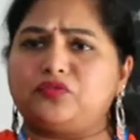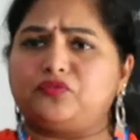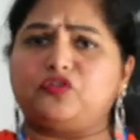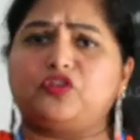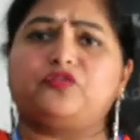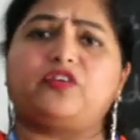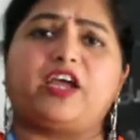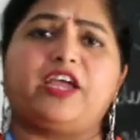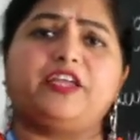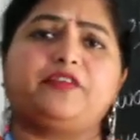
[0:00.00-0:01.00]
We want to
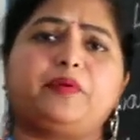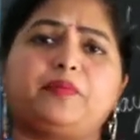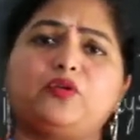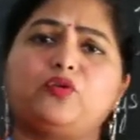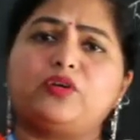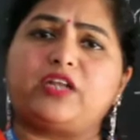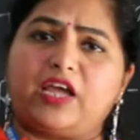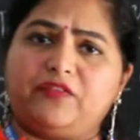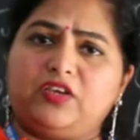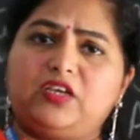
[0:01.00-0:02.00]
find, people go
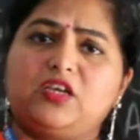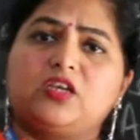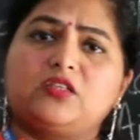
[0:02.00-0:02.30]
diving,